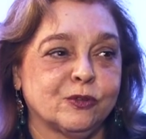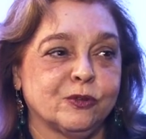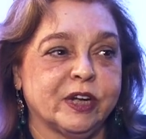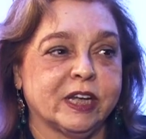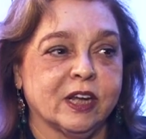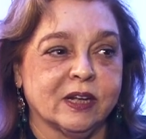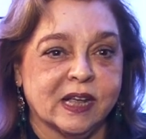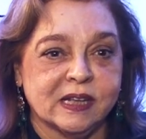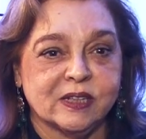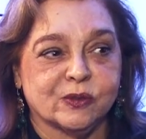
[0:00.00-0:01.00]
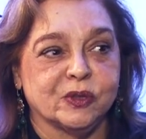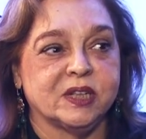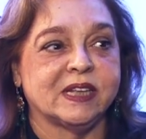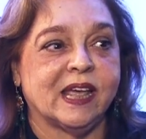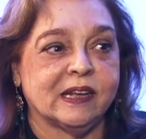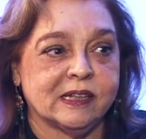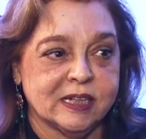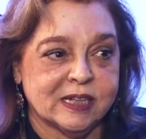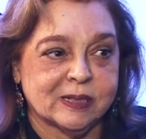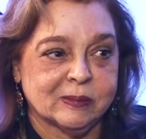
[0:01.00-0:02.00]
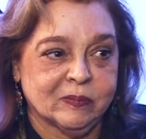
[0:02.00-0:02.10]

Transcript: to recognize good talent